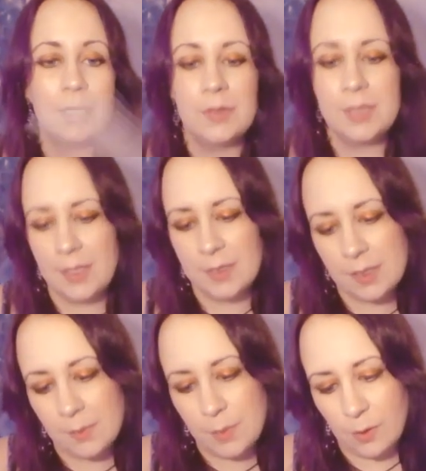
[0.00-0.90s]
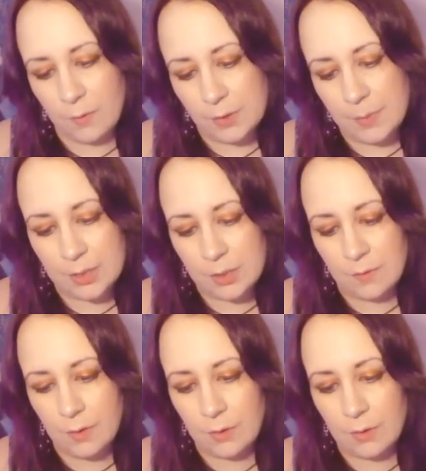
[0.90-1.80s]
You see, this is a beautiful depiction
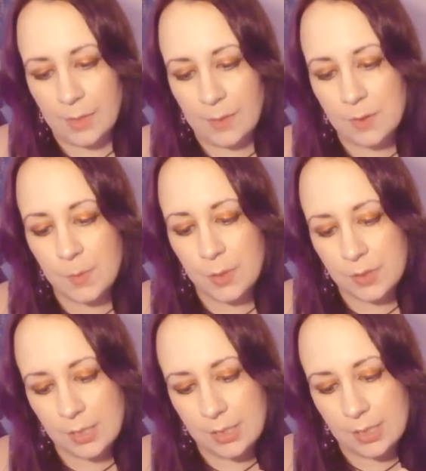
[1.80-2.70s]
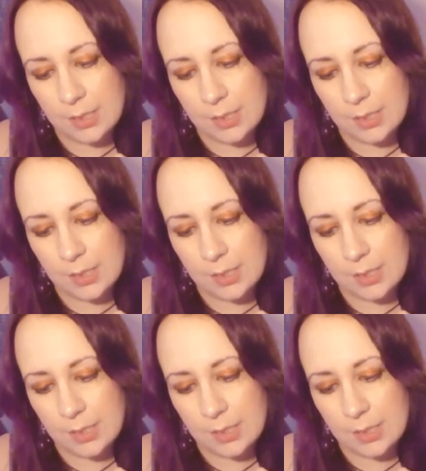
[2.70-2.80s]
of the Hermit. This person